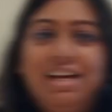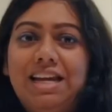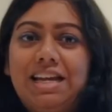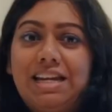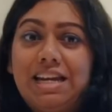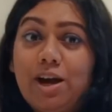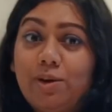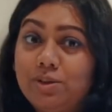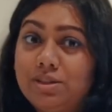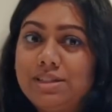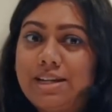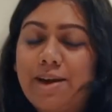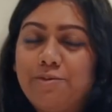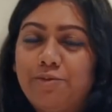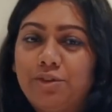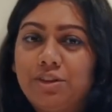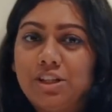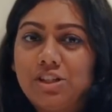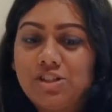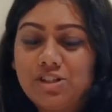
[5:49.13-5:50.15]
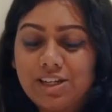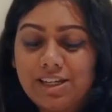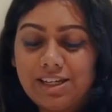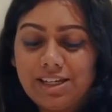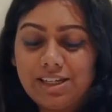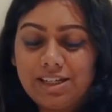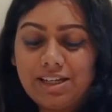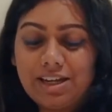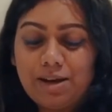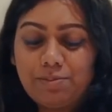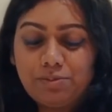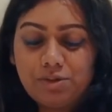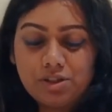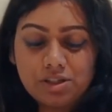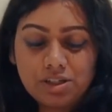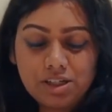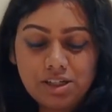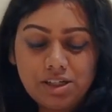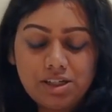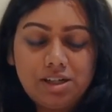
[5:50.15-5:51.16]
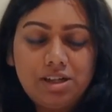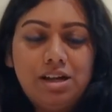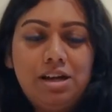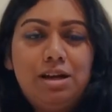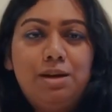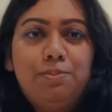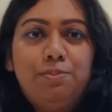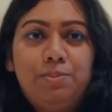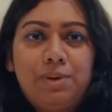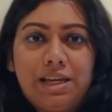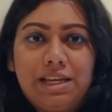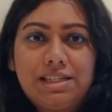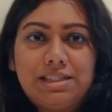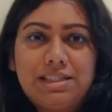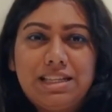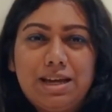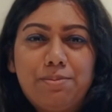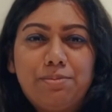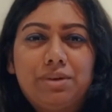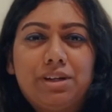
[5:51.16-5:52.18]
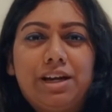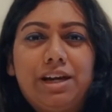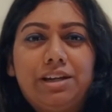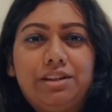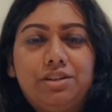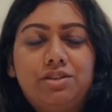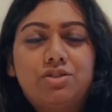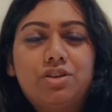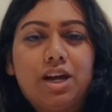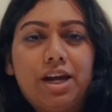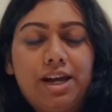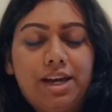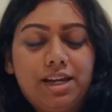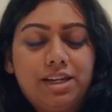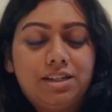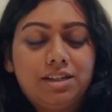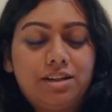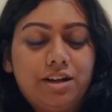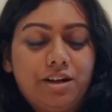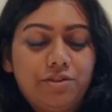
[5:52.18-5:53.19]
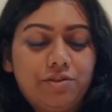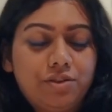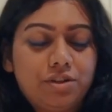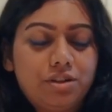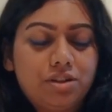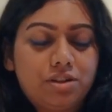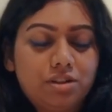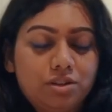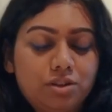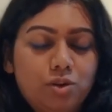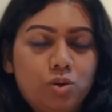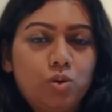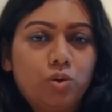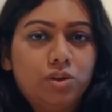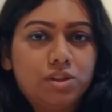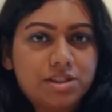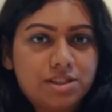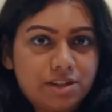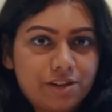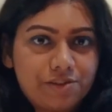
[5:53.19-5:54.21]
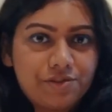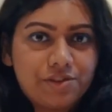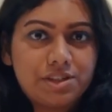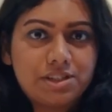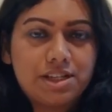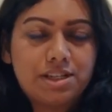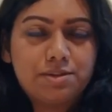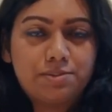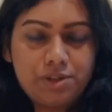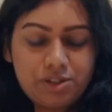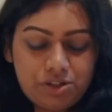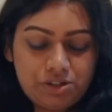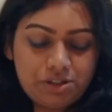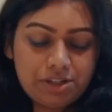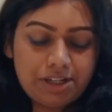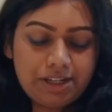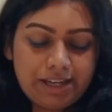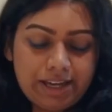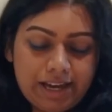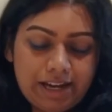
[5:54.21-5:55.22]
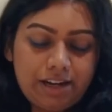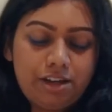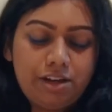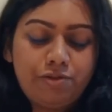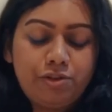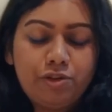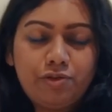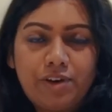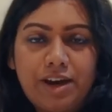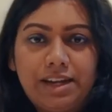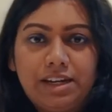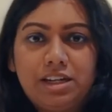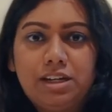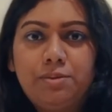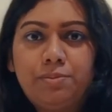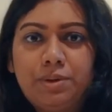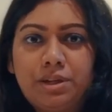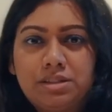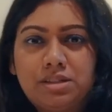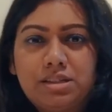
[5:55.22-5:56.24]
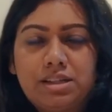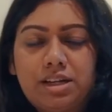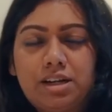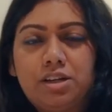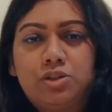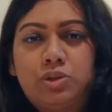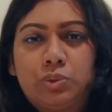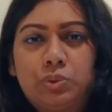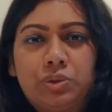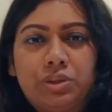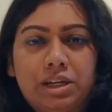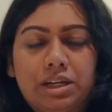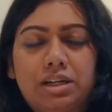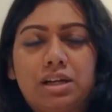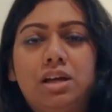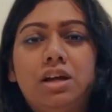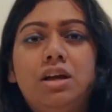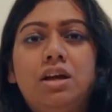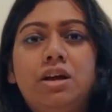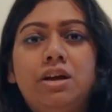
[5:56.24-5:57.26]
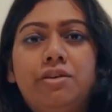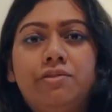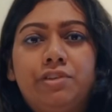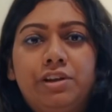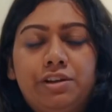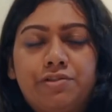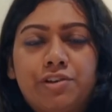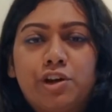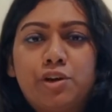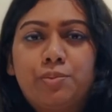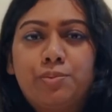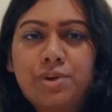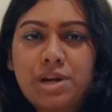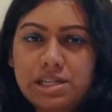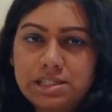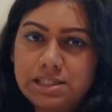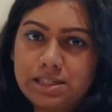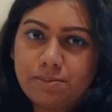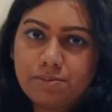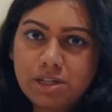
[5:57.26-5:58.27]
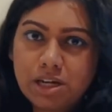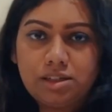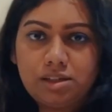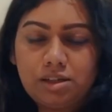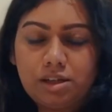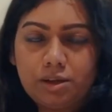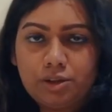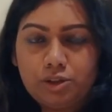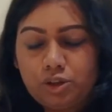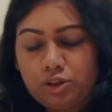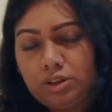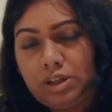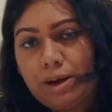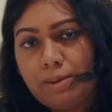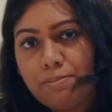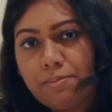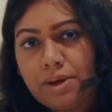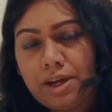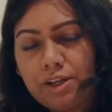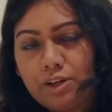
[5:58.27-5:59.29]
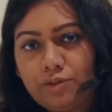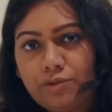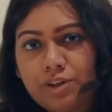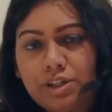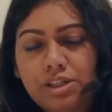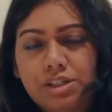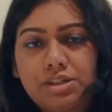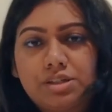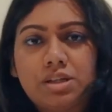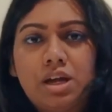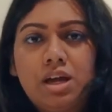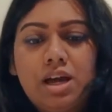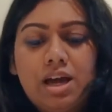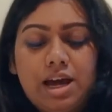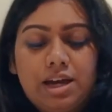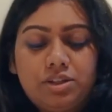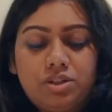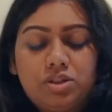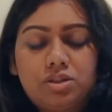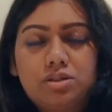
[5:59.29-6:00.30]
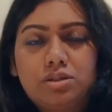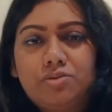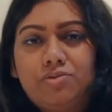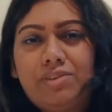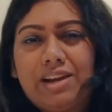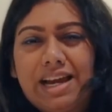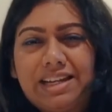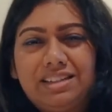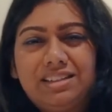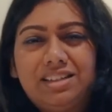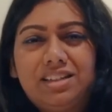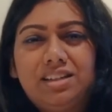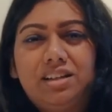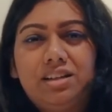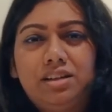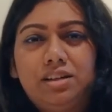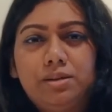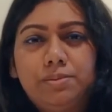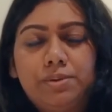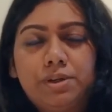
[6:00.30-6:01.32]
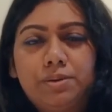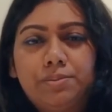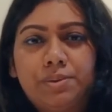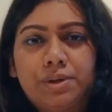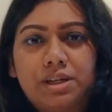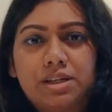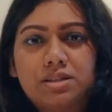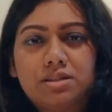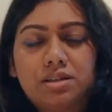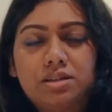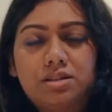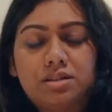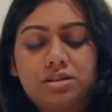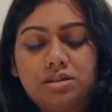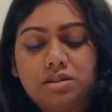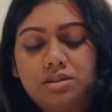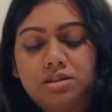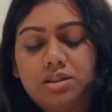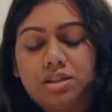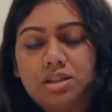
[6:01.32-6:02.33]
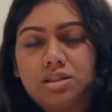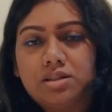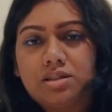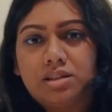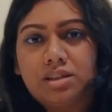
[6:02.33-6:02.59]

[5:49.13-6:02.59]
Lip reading: Now it's time for the chicken. I'm just gonna place them, kind of try and cover the whole surface as much as I can. If you find any pieces that are too thick, feel free to press them down with your thumb and fingers and just flatten it a little bit because it just